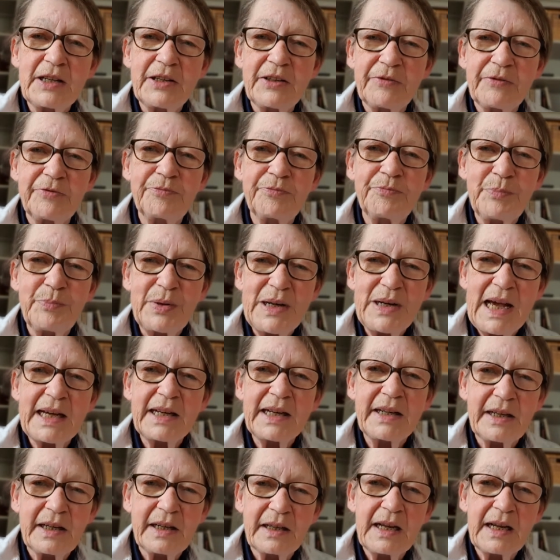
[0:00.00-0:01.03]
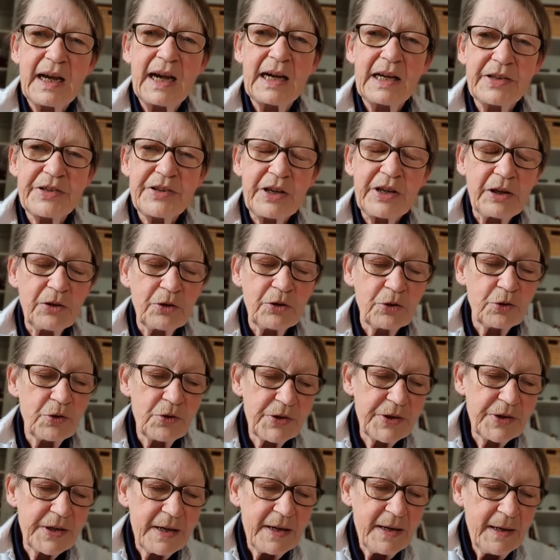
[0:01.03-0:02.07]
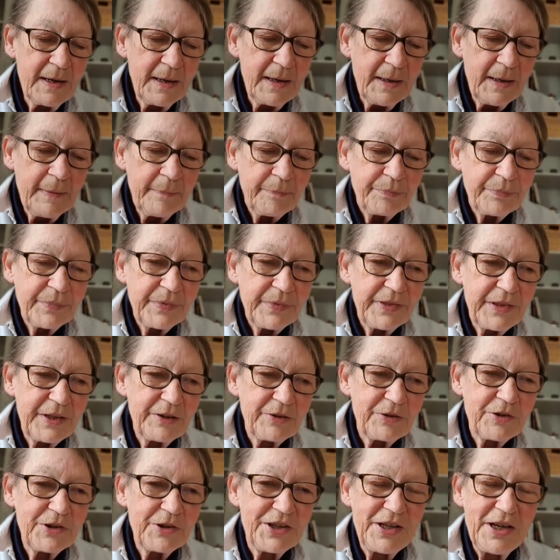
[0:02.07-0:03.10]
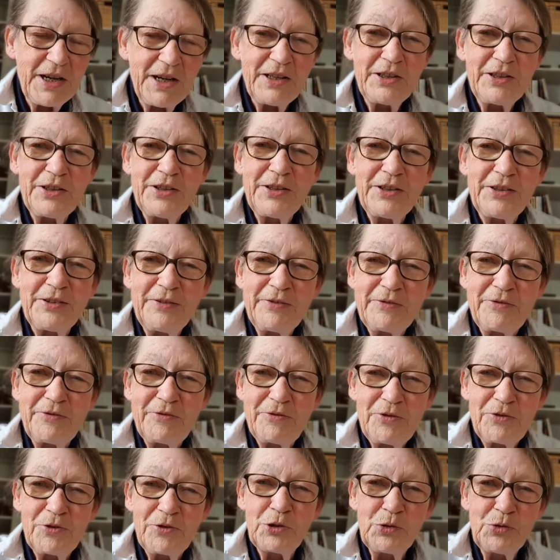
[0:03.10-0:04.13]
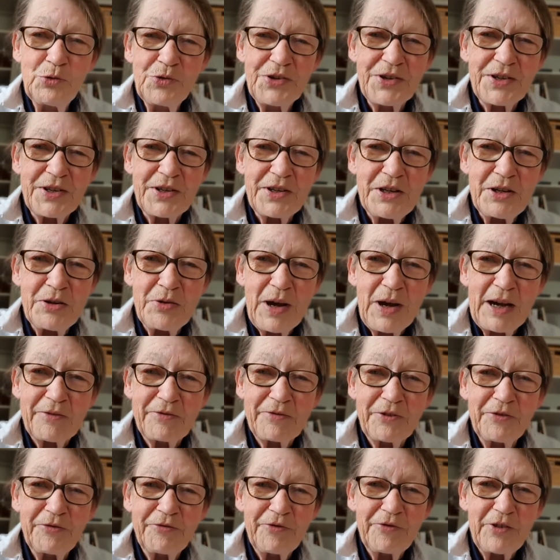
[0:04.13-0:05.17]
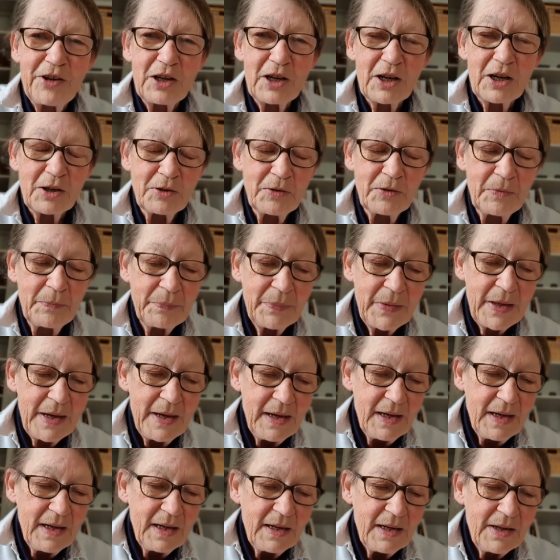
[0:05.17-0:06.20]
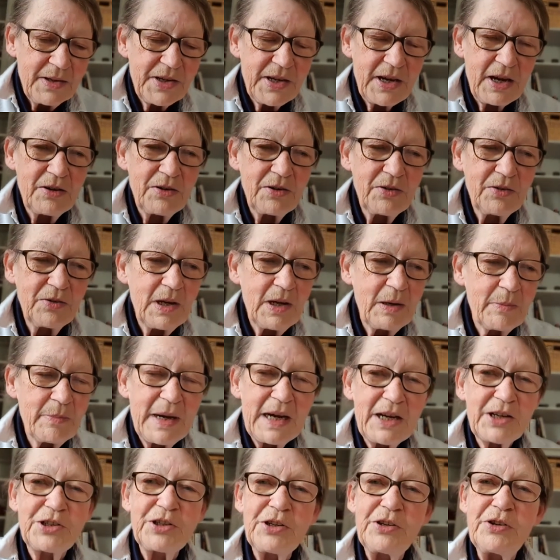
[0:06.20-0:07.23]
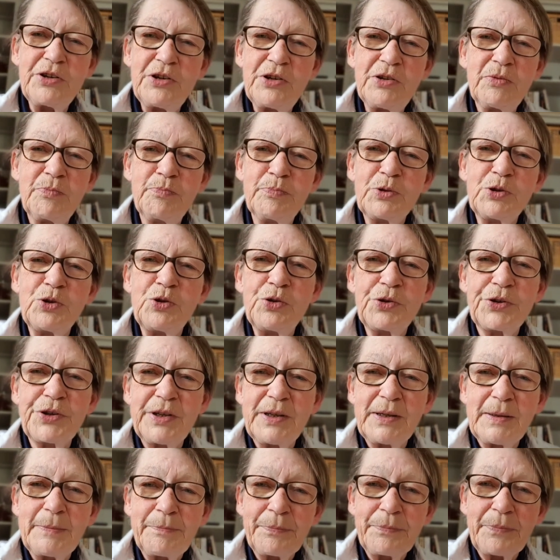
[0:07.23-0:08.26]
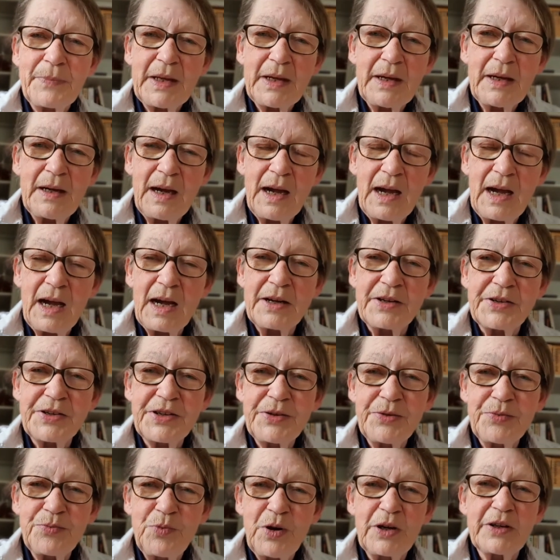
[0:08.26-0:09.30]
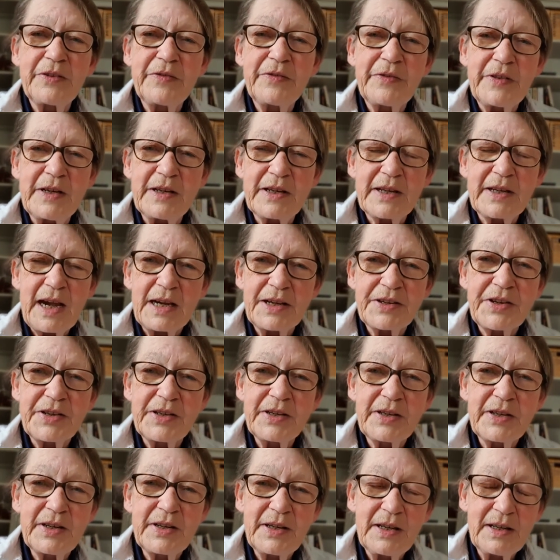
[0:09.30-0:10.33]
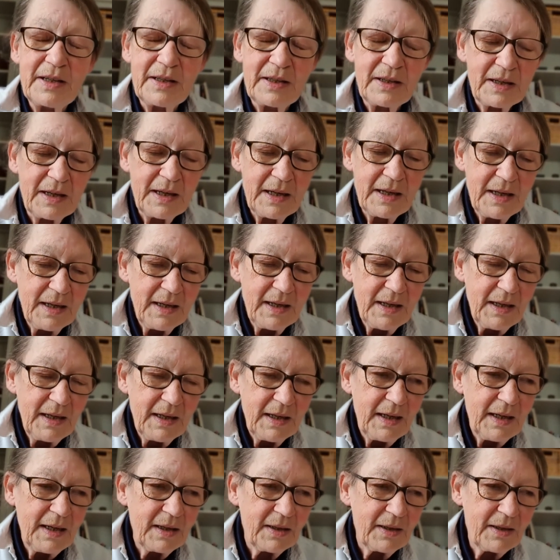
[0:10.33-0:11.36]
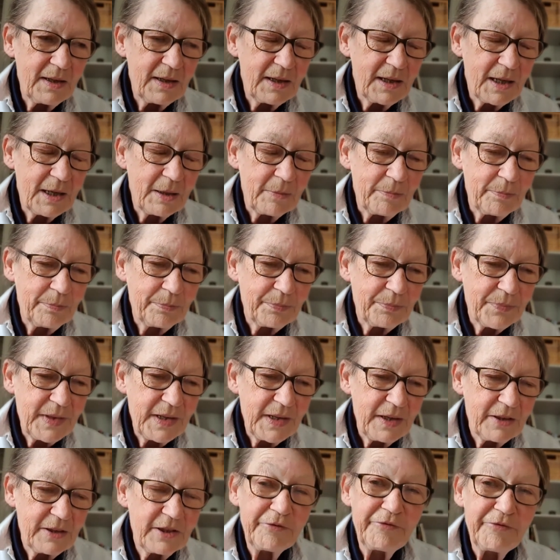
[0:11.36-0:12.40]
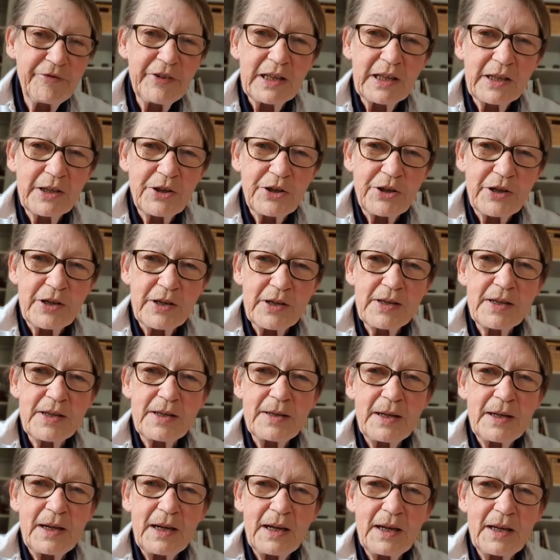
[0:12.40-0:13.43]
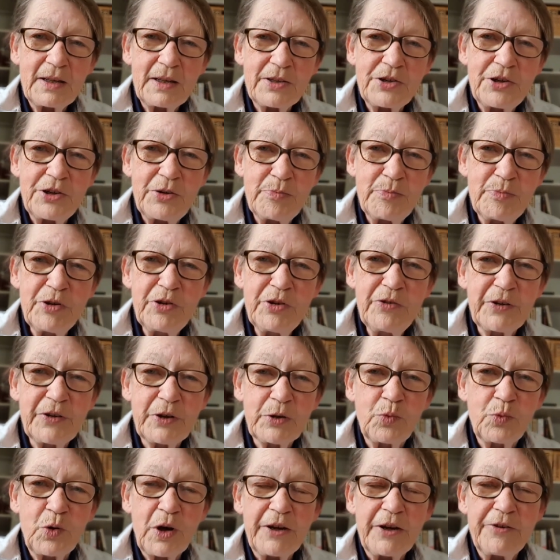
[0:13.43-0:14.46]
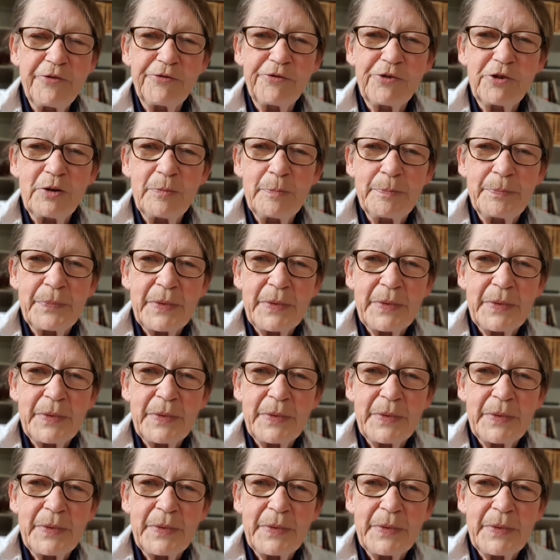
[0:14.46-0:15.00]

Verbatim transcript: of planning and housing laws, there are certain rules that you have to follow. So imagine you bought a house, one of these houses in in um, the villages, and you moved away from